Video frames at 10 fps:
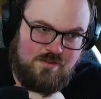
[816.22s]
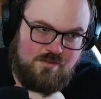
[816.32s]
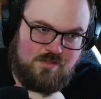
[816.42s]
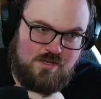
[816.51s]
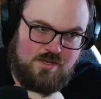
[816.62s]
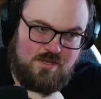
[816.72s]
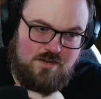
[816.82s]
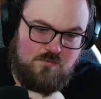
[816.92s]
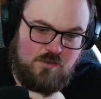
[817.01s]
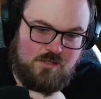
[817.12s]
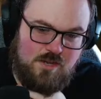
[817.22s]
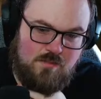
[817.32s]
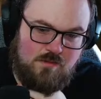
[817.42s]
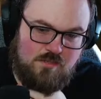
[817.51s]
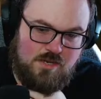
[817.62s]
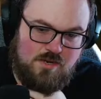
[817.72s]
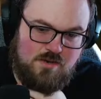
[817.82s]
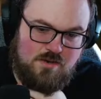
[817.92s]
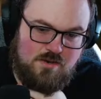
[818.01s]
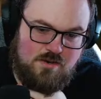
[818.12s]
13, one time no
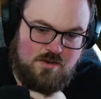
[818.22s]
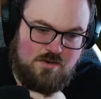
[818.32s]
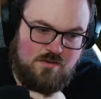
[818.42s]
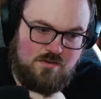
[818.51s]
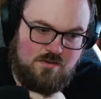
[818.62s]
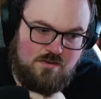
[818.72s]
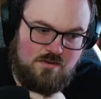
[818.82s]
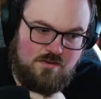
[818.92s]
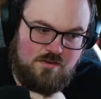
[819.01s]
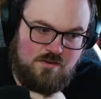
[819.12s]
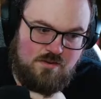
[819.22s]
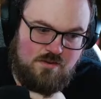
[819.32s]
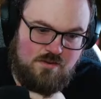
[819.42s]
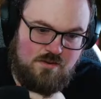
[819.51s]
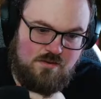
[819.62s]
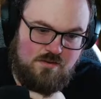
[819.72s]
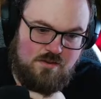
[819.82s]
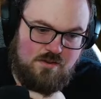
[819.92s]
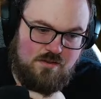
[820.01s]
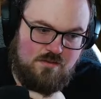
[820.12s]
Titan. All
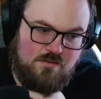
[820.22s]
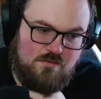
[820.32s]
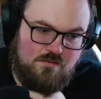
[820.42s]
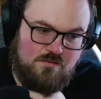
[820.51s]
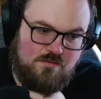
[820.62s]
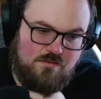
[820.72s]
right, go.